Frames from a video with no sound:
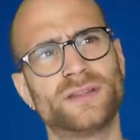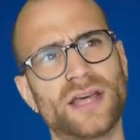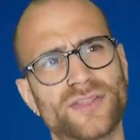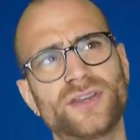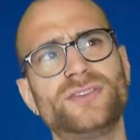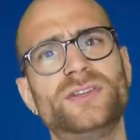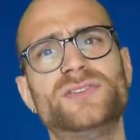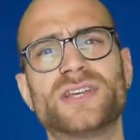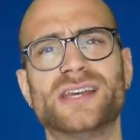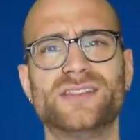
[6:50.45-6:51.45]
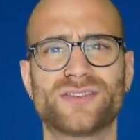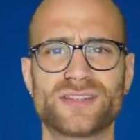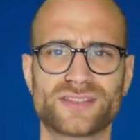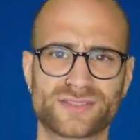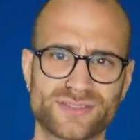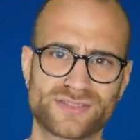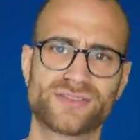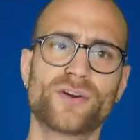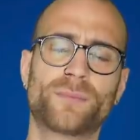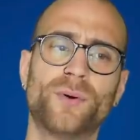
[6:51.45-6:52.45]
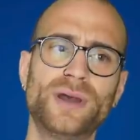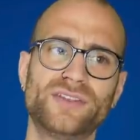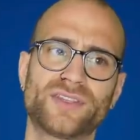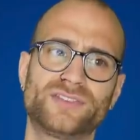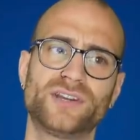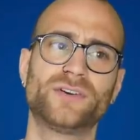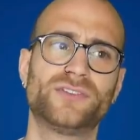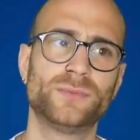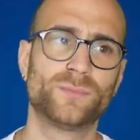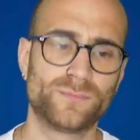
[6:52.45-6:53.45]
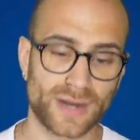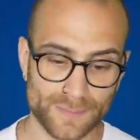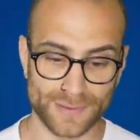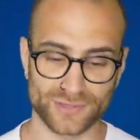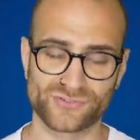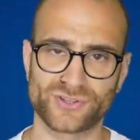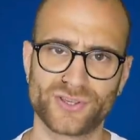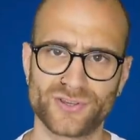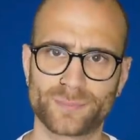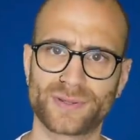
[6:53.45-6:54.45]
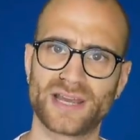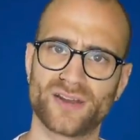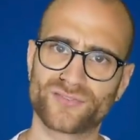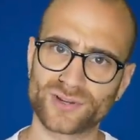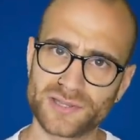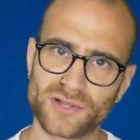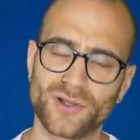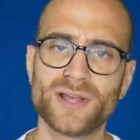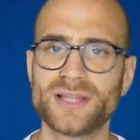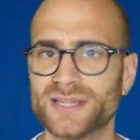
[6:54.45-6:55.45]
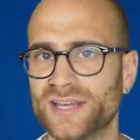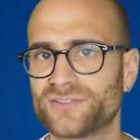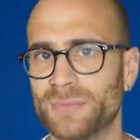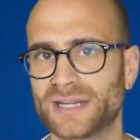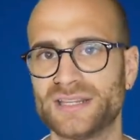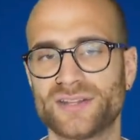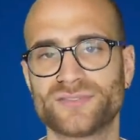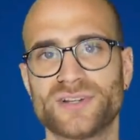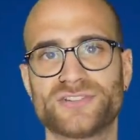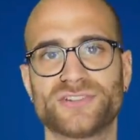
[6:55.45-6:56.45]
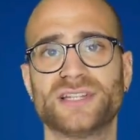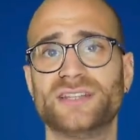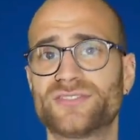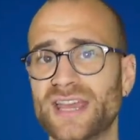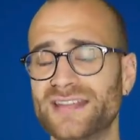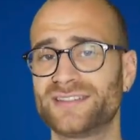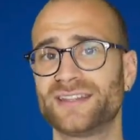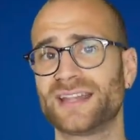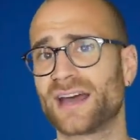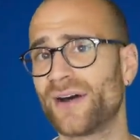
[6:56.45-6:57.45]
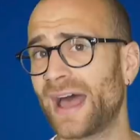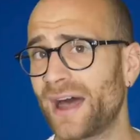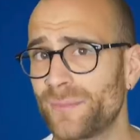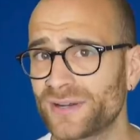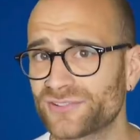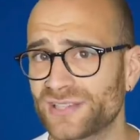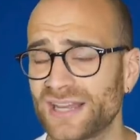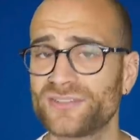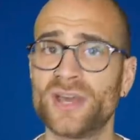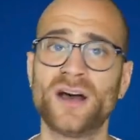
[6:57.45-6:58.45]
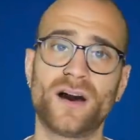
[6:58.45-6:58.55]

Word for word: Now the good news is the report is that Chelsea might be able to secure the player for a lot less money than originally stated. Now, how much less?